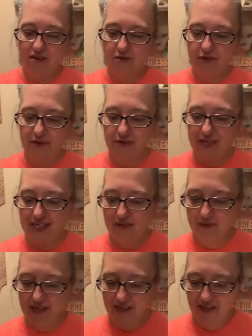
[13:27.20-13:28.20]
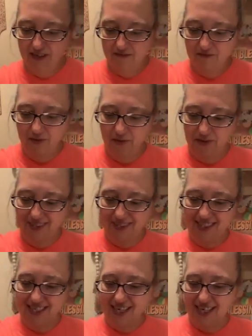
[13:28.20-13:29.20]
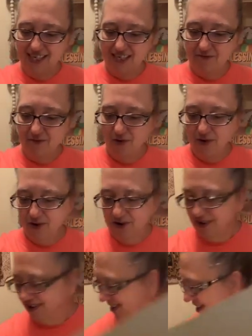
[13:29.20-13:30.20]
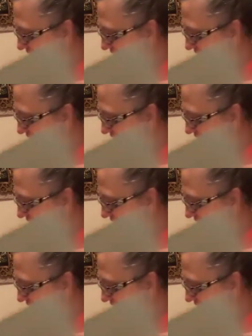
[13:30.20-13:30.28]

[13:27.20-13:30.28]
Carol Ruth has been looking forward to this for